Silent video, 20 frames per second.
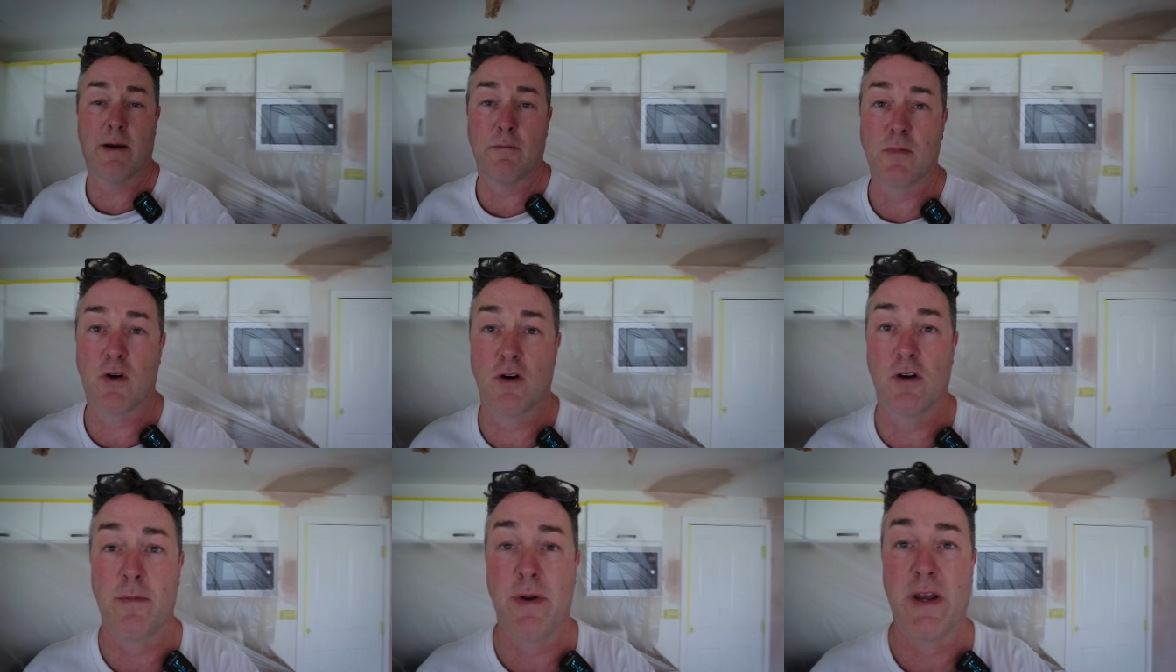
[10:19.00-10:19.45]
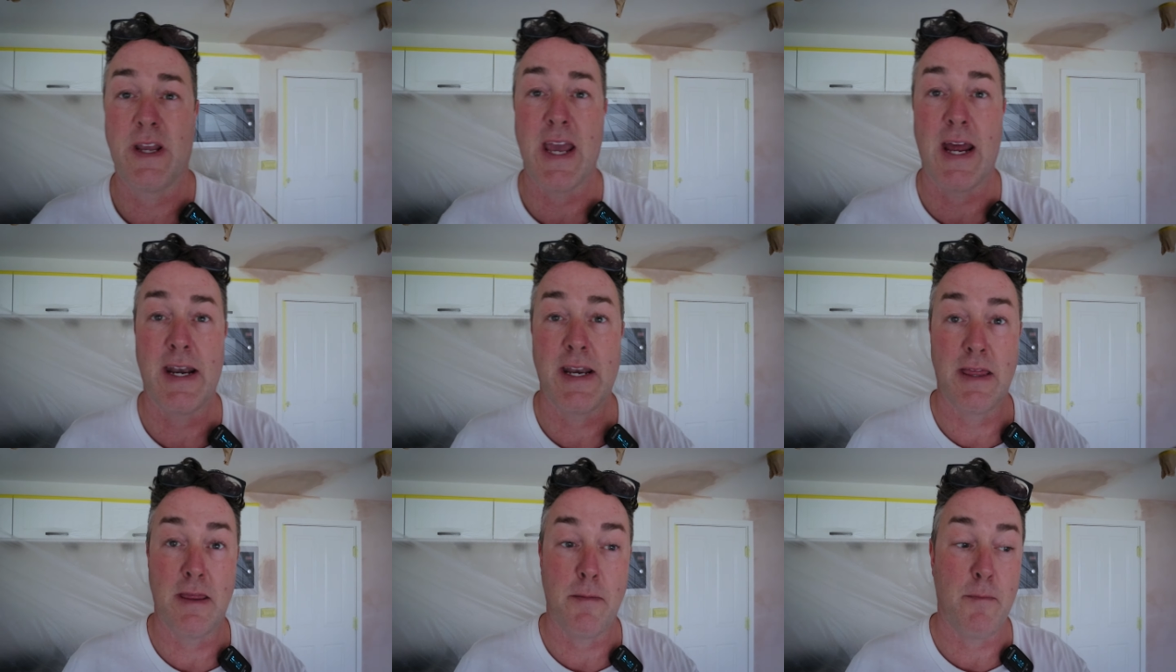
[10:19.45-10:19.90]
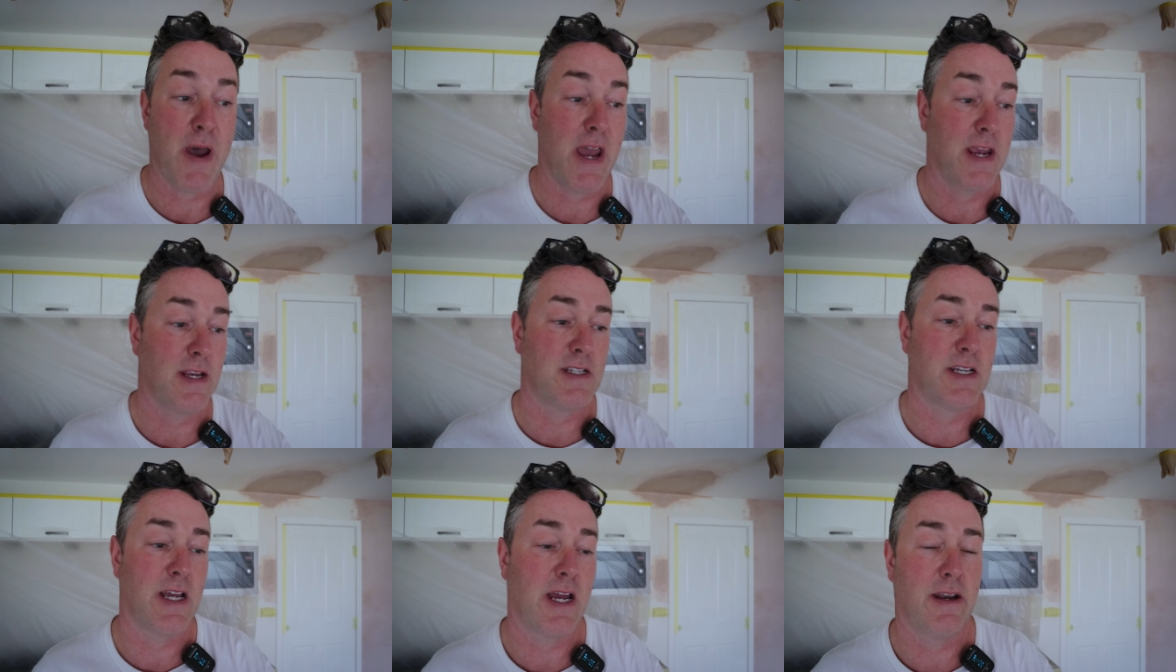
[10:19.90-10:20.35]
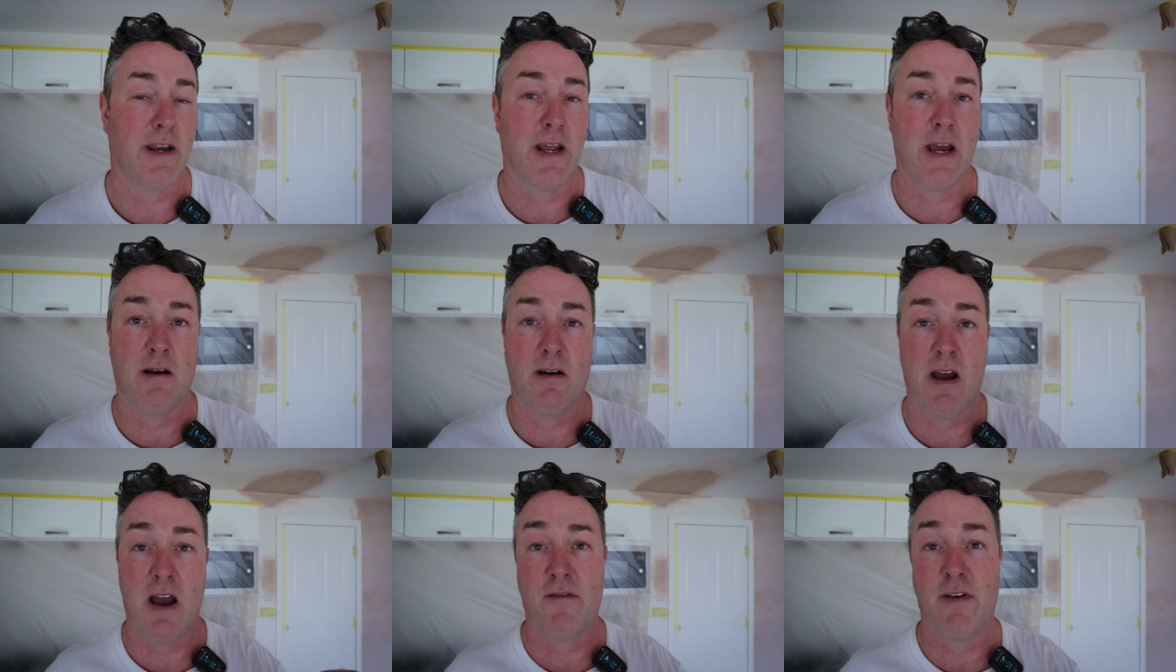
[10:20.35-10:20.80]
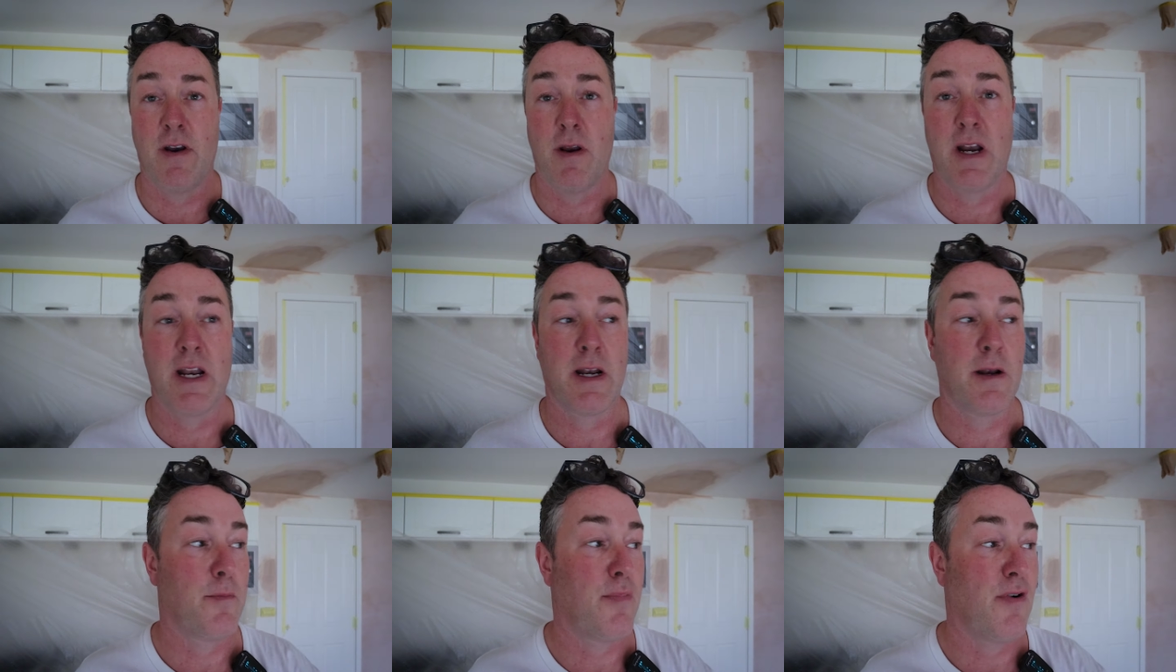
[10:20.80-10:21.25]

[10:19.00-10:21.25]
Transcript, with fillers: I'm going to be getting the paint out now, having a little